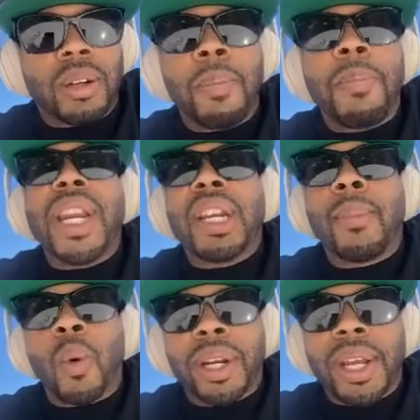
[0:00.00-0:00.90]
many
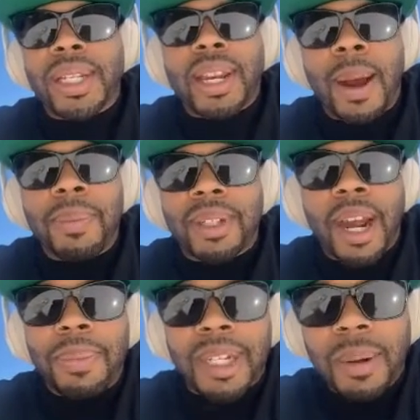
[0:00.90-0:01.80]
number one hits, top
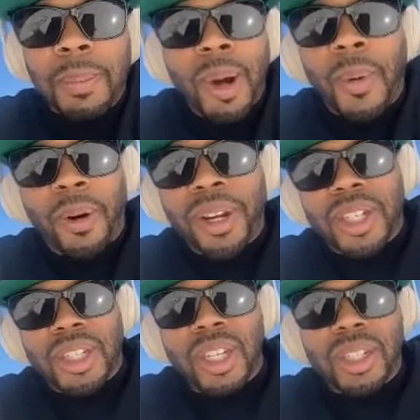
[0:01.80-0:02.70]
10 Billboard
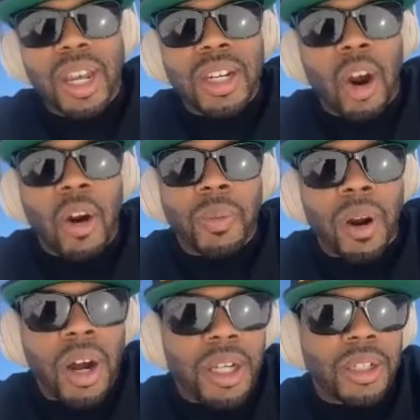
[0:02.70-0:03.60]
hits in hard
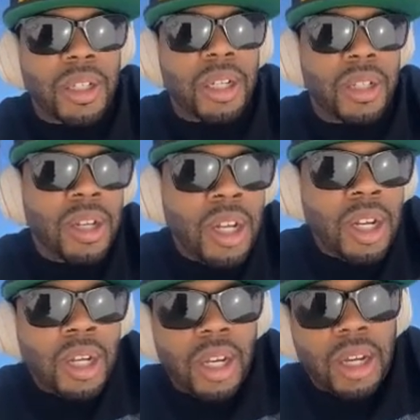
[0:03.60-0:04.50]
rock and in
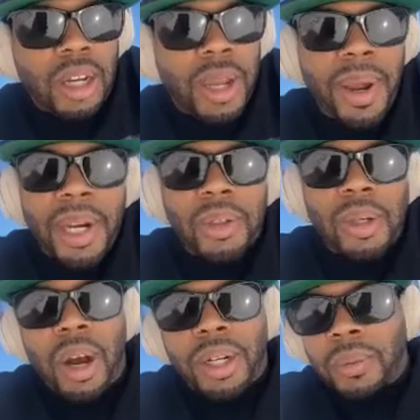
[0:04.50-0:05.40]
mainstream
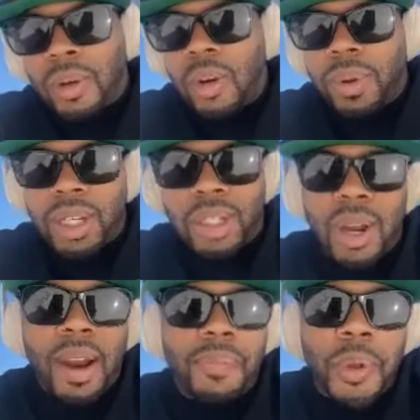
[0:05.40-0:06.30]
rock and roll, man. So
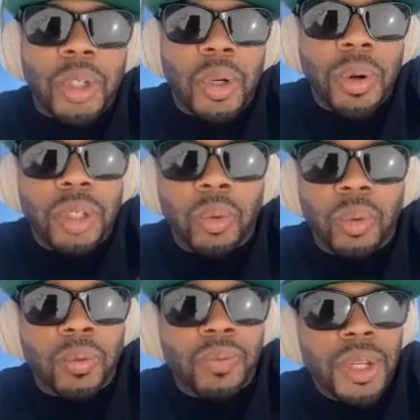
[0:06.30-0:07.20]
having those two in the
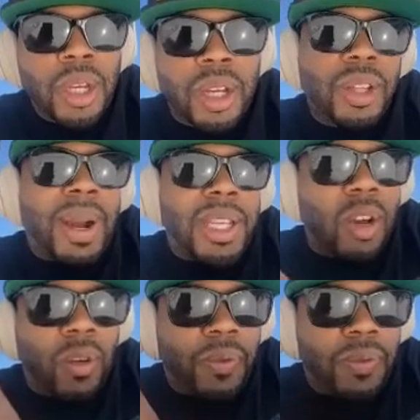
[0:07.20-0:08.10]
room, and then
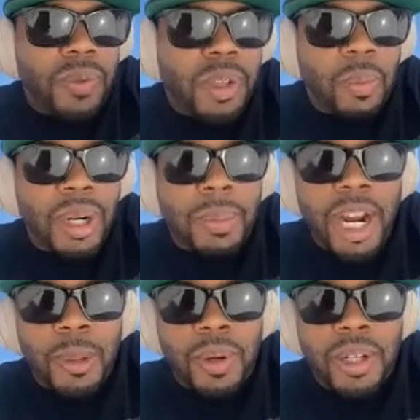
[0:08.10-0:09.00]
myself, bringing
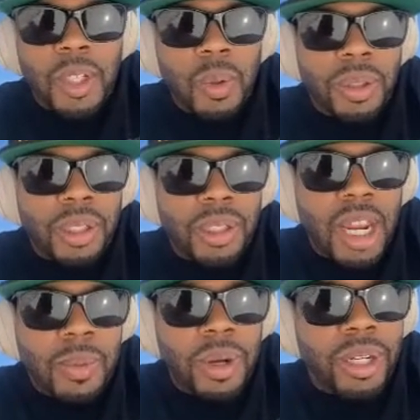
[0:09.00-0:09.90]
my experience as well to the
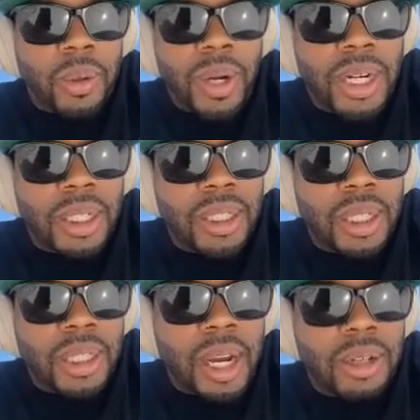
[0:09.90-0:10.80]
table, it created
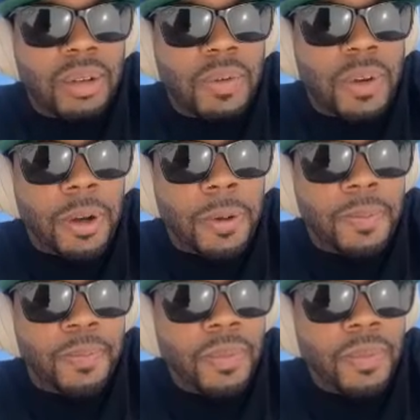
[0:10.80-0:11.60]
this kind of, a